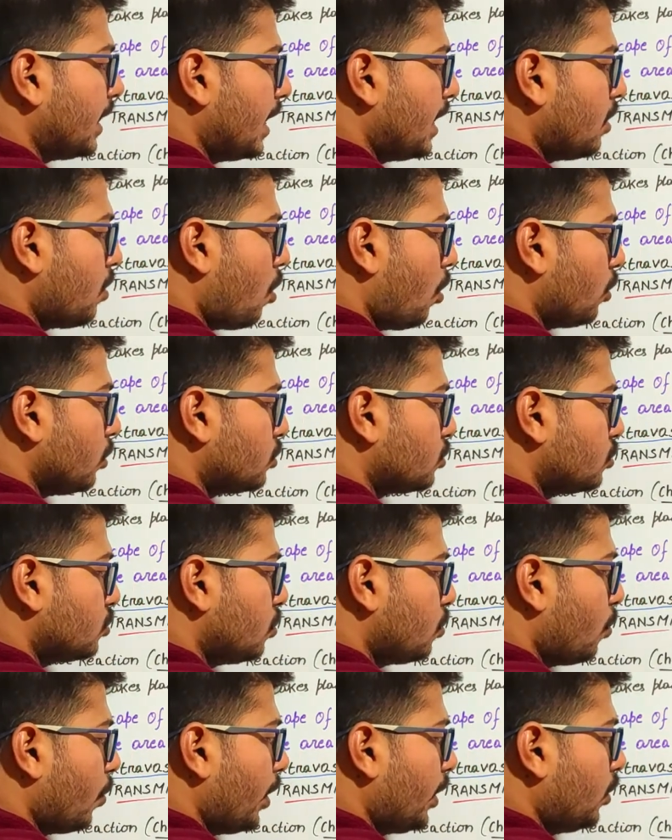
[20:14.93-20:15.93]
they are
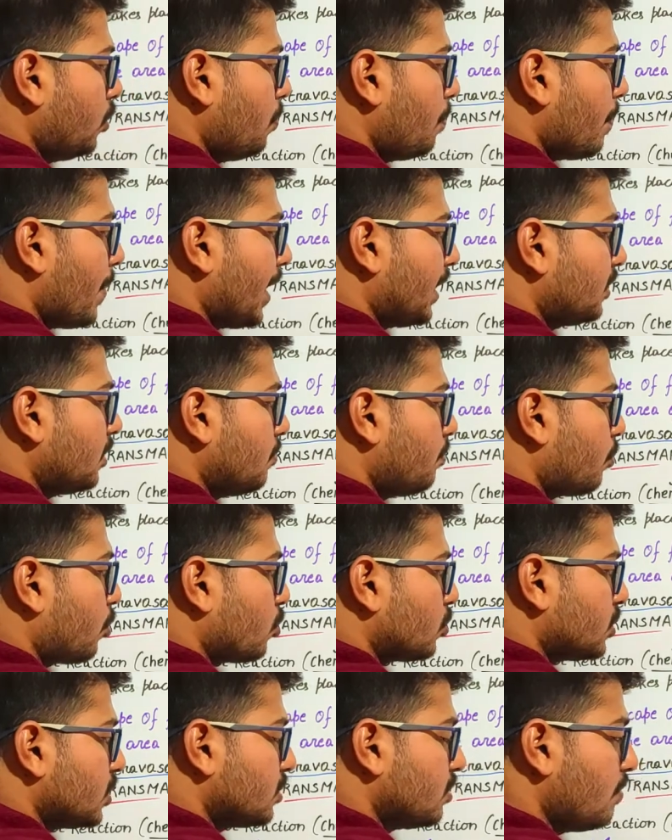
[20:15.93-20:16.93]
also going to make the
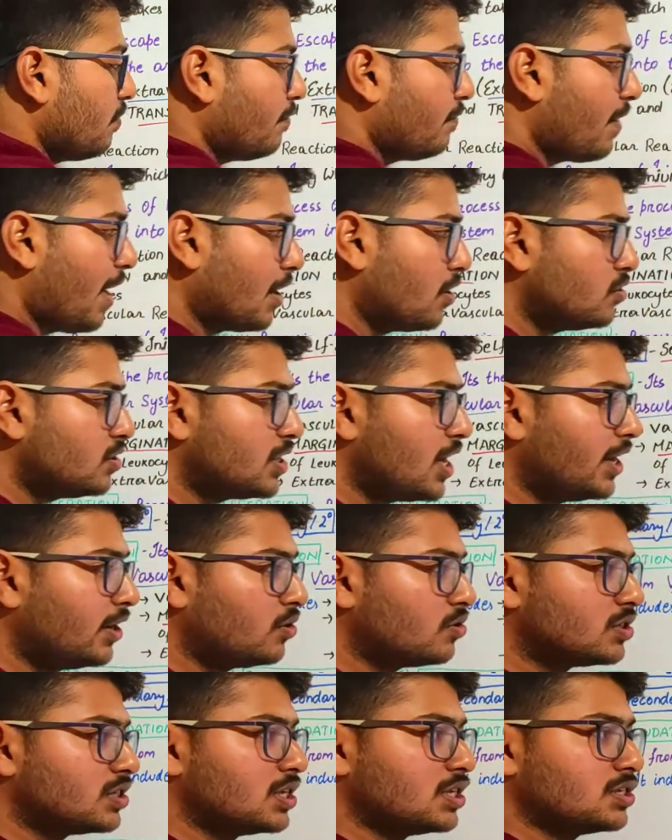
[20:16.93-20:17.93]
process of
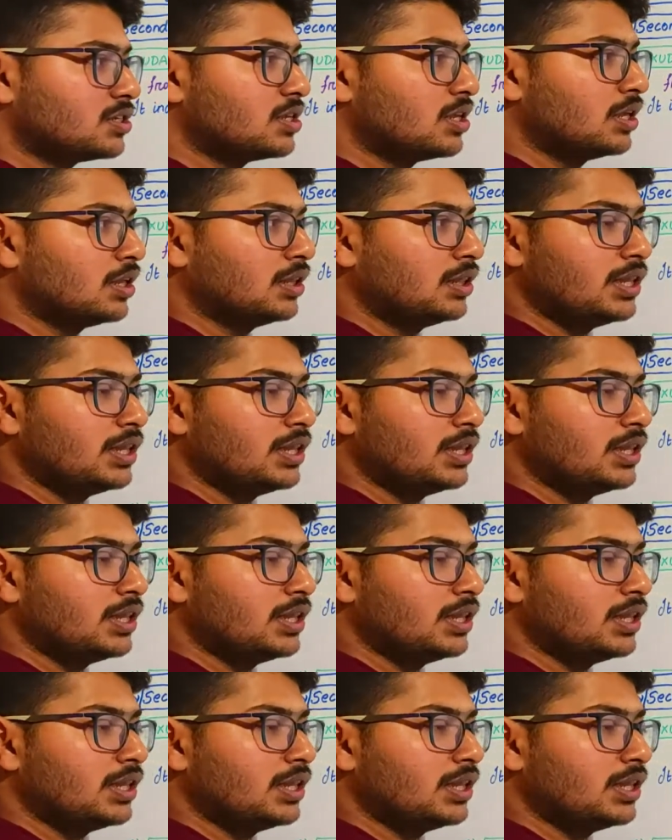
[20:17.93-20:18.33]
phagocytosis.